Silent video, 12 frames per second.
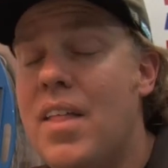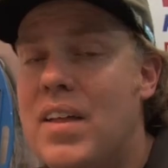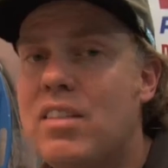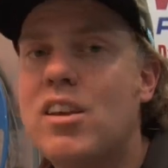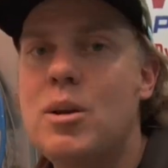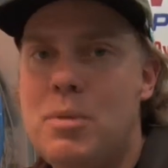
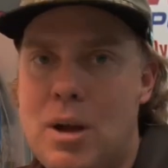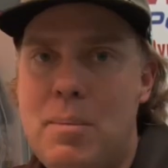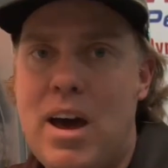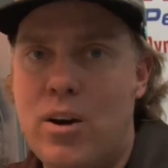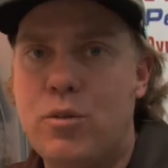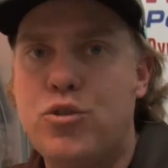That's going to be a
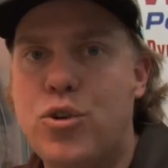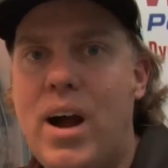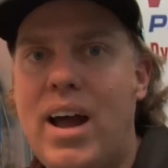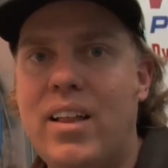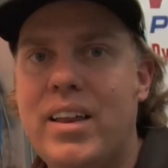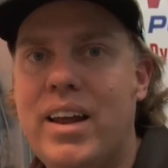matter of
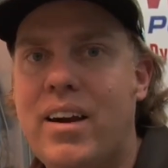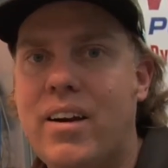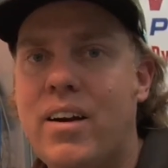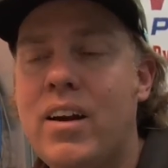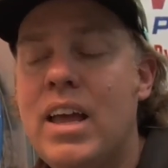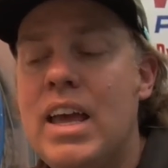trial and
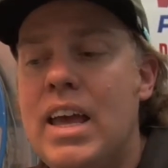error.